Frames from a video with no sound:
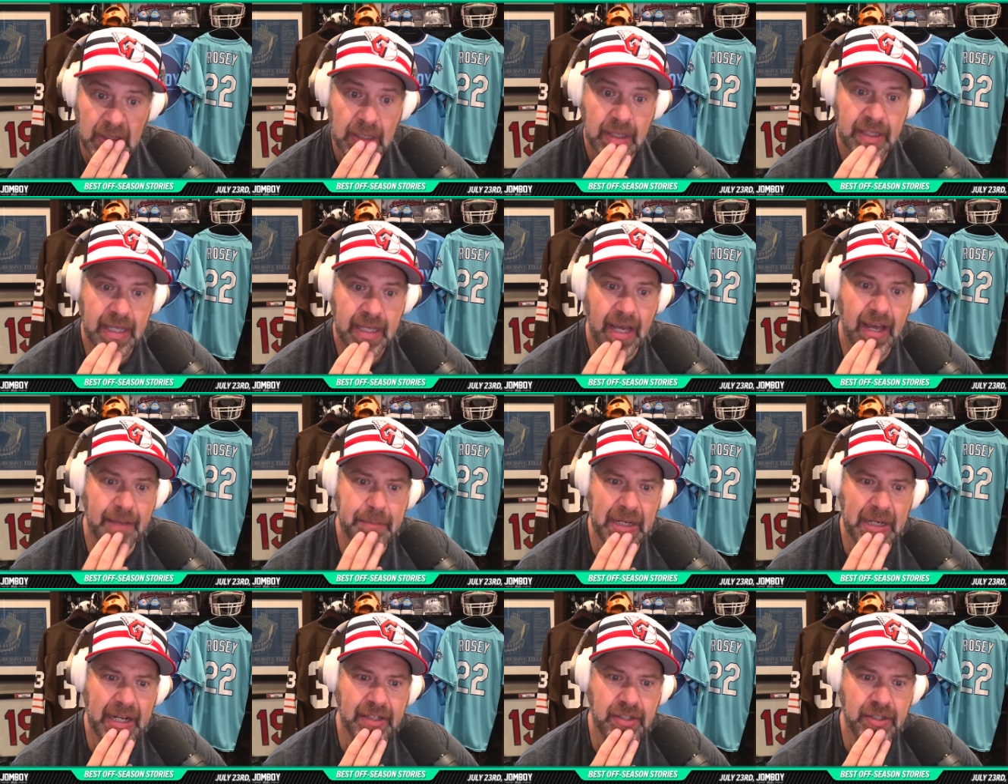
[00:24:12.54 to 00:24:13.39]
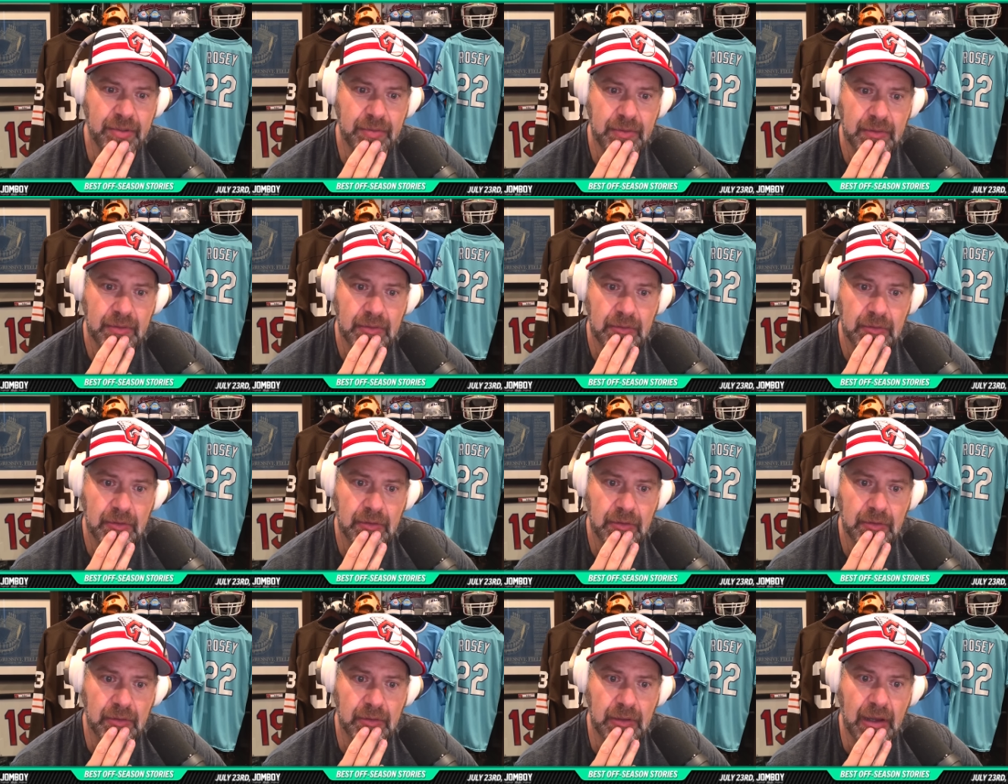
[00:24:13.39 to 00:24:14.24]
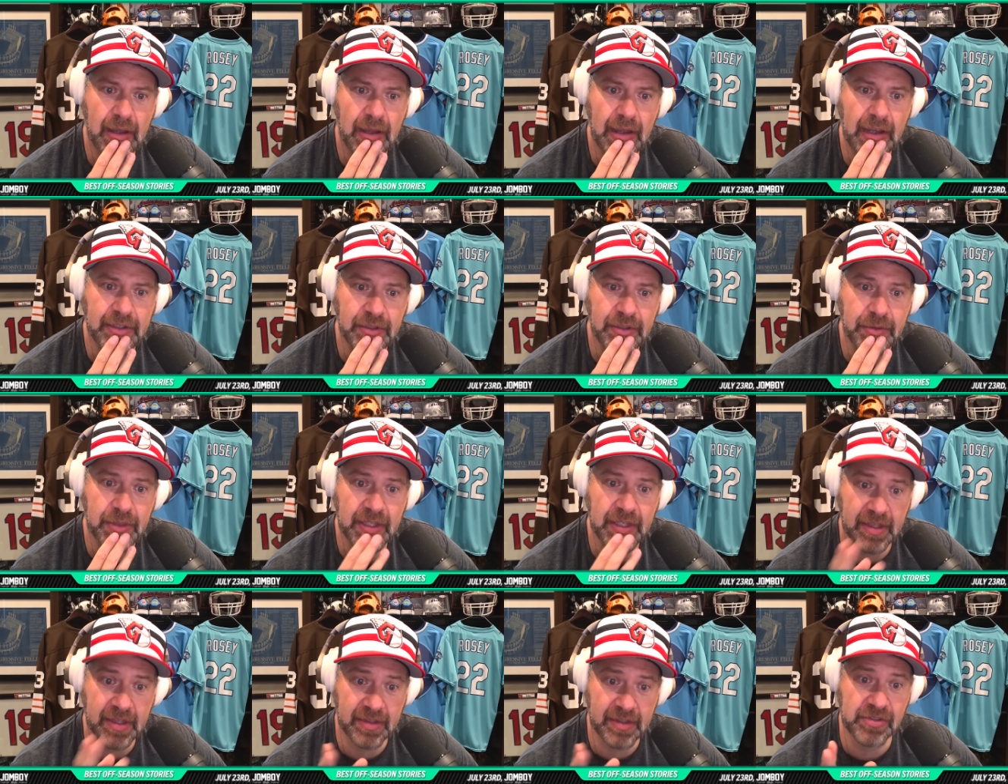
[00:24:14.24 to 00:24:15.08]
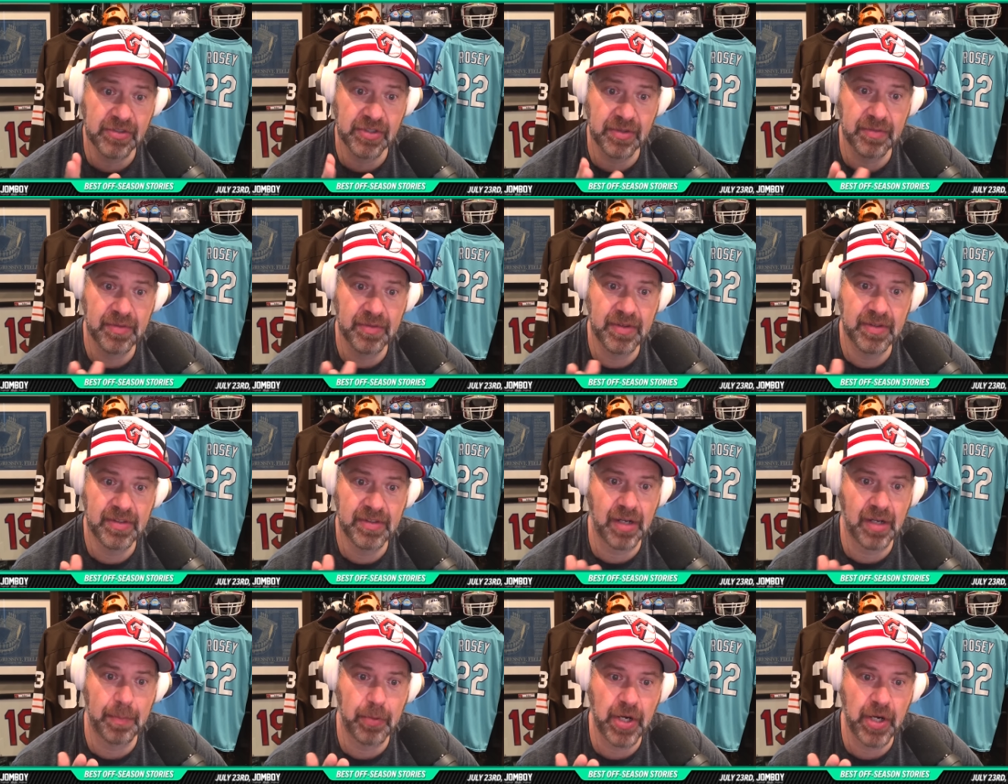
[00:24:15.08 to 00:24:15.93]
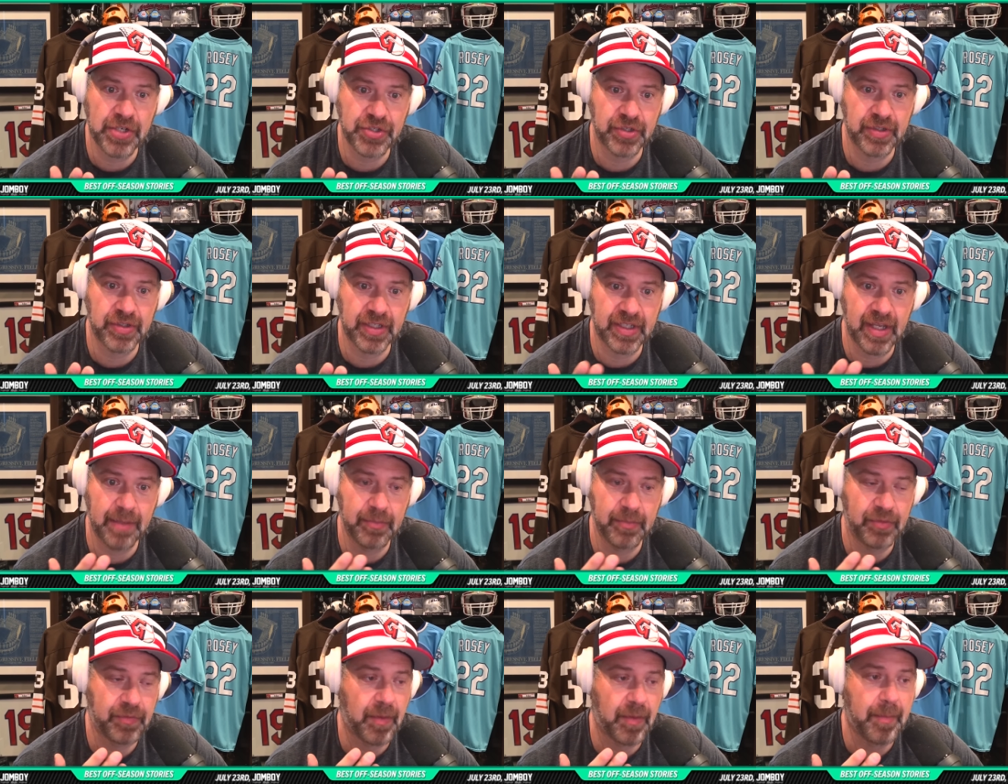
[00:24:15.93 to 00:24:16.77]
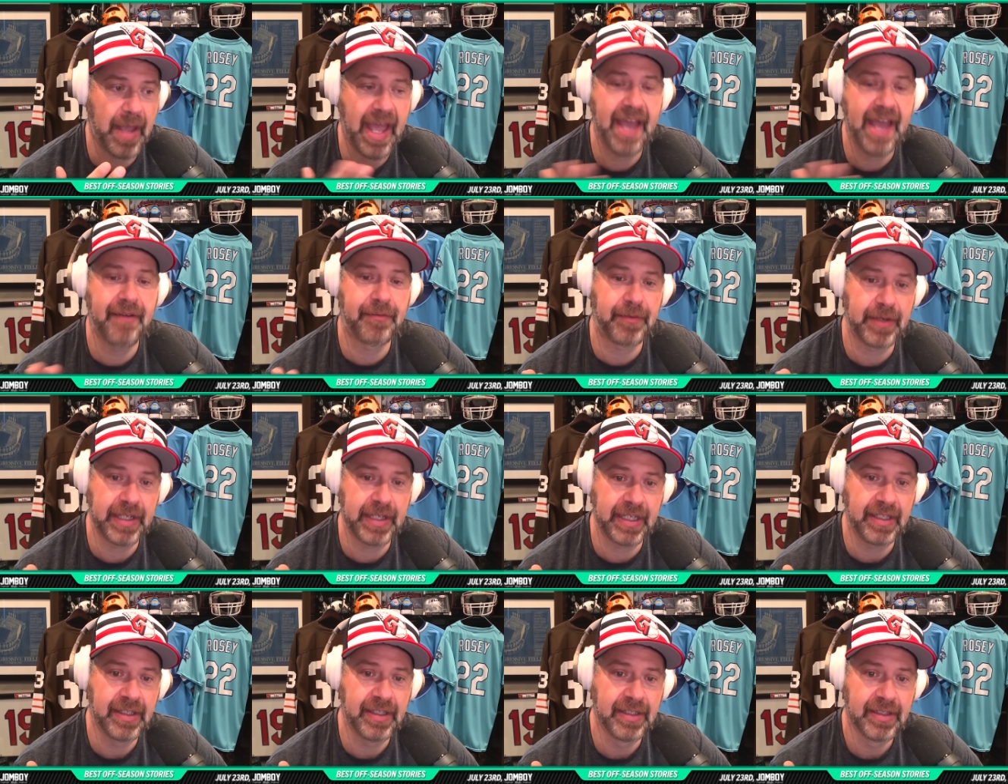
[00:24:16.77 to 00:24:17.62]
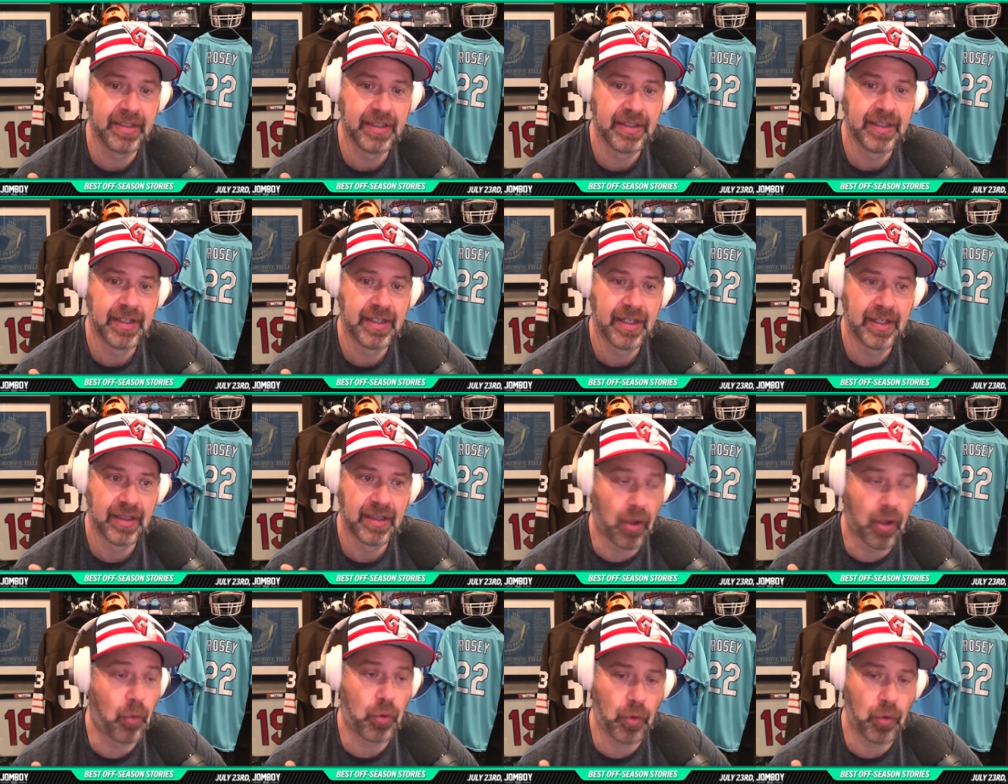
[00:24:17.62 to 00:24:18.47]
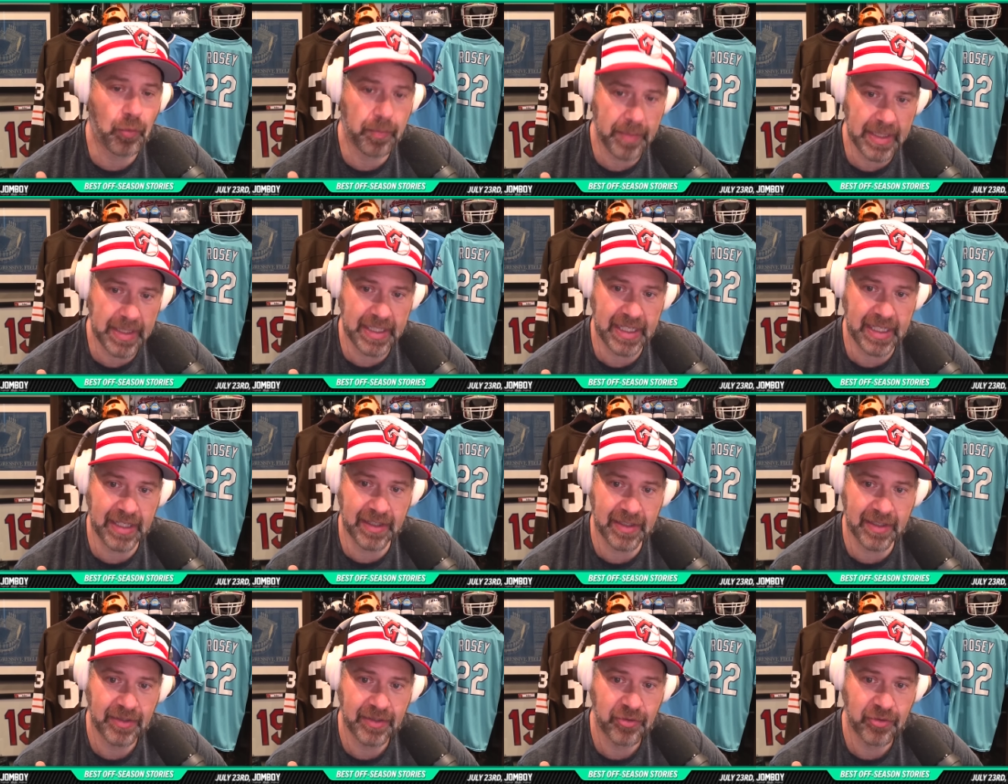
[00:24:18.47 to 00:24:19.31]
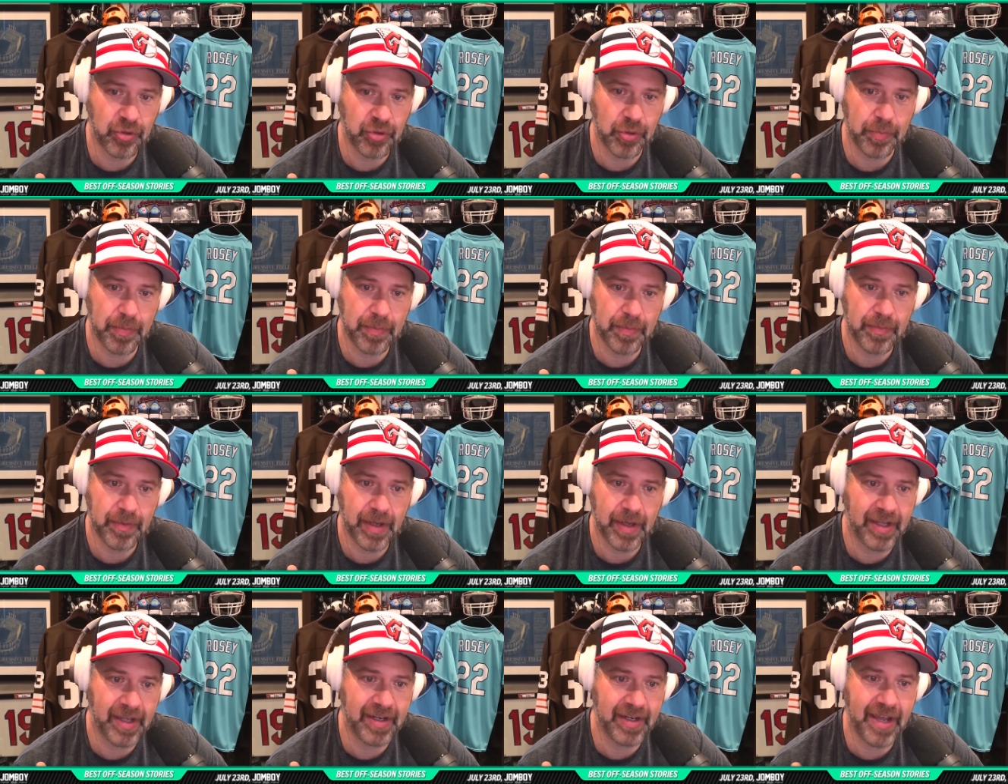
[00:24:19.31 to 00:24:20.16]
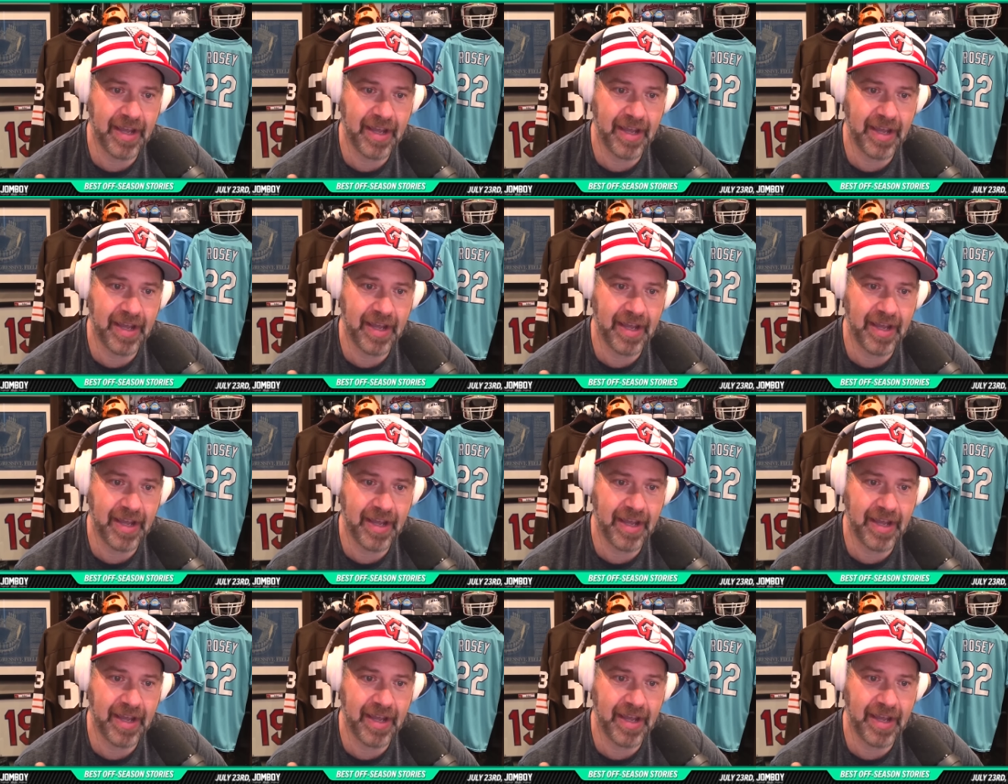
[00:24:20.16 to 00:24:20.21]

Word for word: Yeah, but I, I do think- I, I do think that there's ton of pressure that comes from every local media group on yeah.